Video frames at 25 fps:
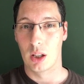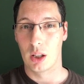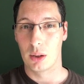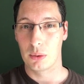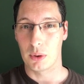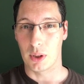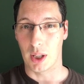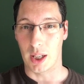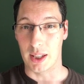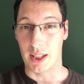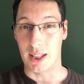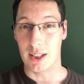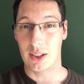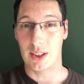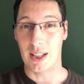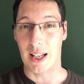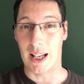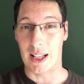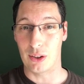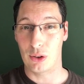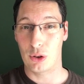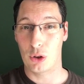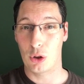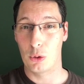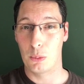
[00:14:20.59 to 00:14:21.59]
Okay, that's
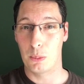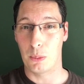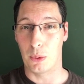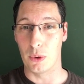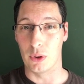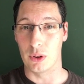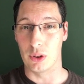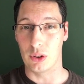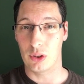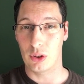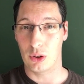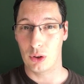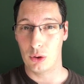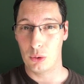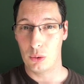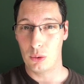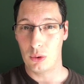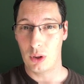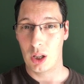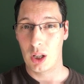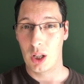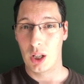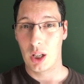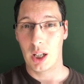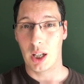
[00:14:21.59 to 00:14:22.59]
task 2.2.
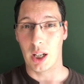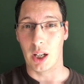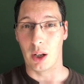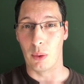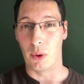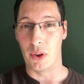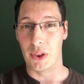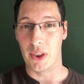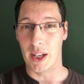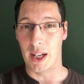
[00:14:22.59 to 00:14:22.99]
I want